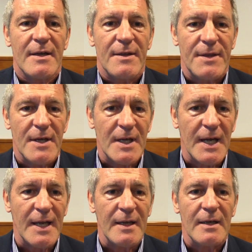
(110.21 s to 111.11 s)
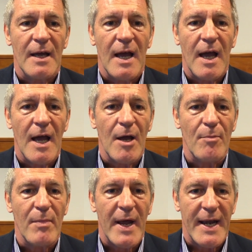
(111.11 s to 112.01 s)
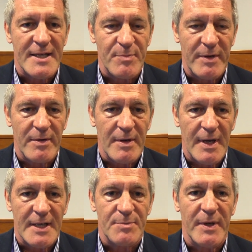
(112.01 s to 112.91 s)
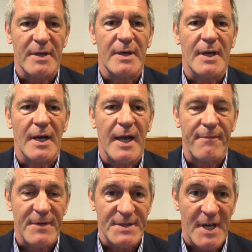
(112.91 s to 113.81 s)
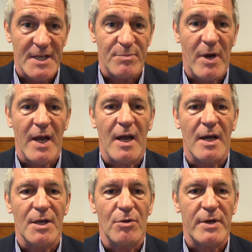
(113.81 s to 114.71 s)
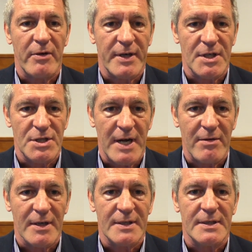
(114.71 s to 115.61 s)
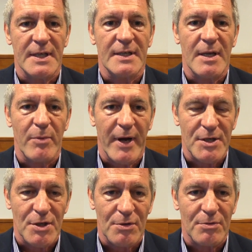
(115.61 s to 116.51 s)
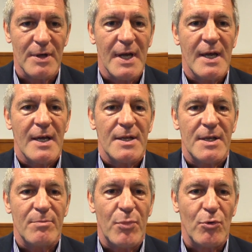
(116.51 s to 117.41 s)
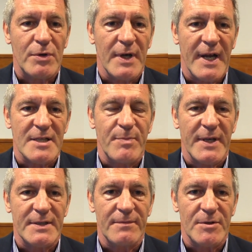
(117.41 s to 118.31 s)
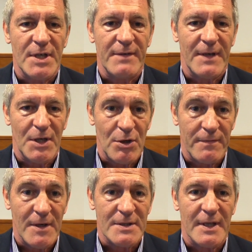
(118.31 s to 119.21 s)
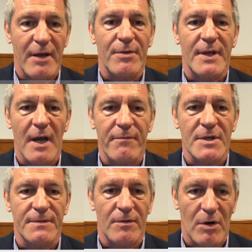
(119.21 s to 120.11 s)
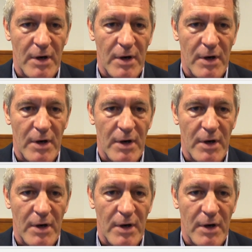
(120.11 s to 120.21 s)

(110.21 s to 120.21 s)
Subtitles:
Thirdly, and has been emphasized by our new Director General at WHO, the important aspect of achieving universal health coverage for